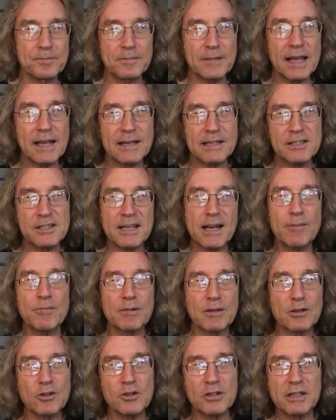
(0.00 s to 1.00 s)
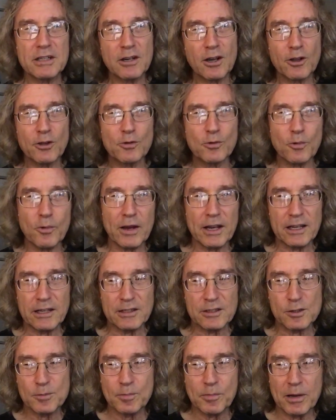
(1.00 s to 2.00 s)
They can sound good in other
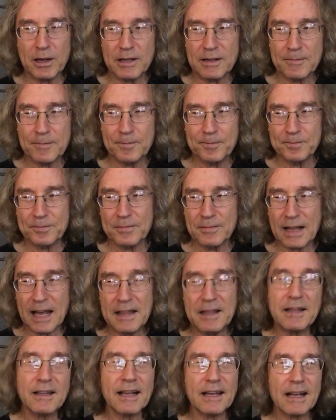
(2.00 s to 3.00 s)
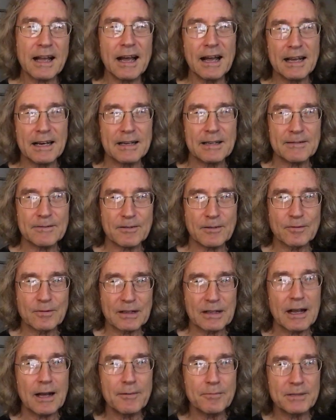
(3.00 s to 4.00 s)
ways, but I think they kind of
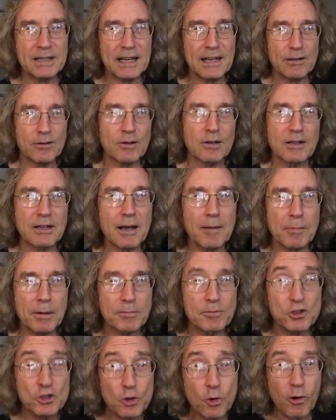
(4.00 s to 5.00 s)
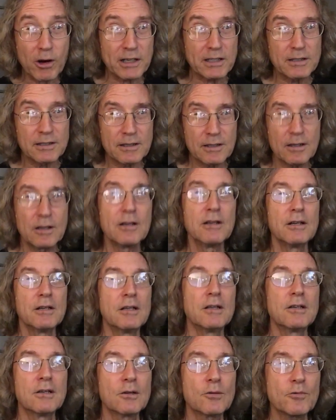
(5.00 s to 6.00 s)
come up short
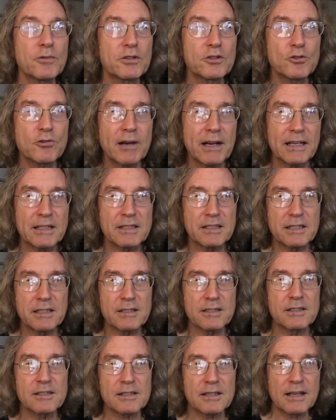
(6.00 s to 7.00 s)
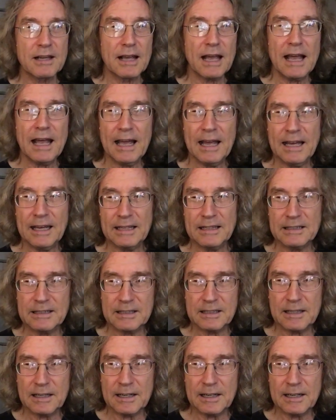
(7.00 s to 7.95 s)
with transients and